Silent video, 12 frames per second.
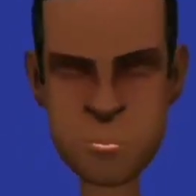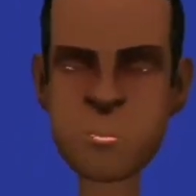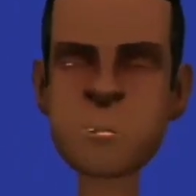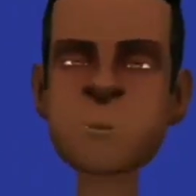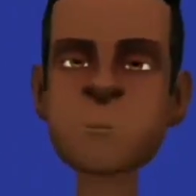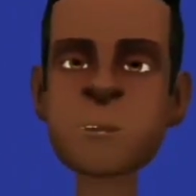
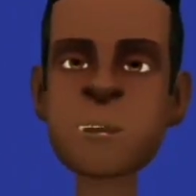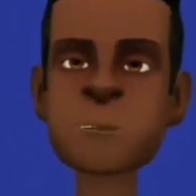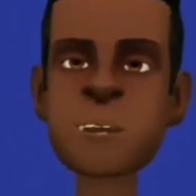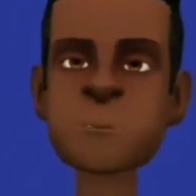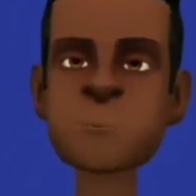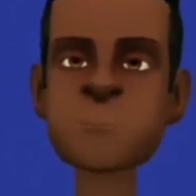want people
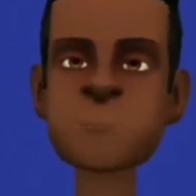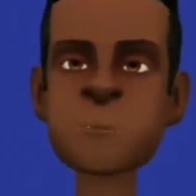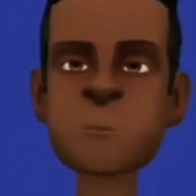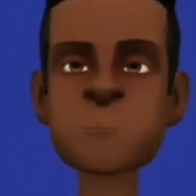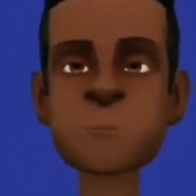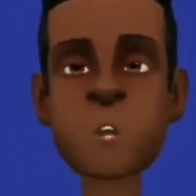playing, so
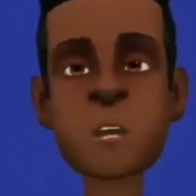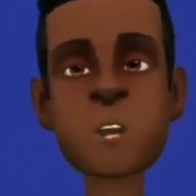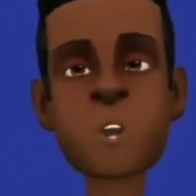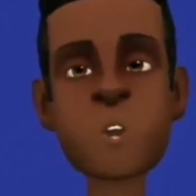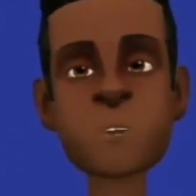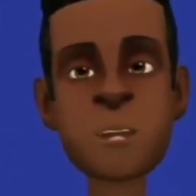I can't be the
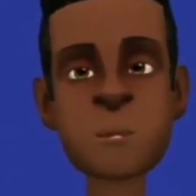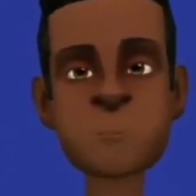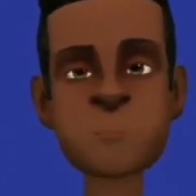last one there.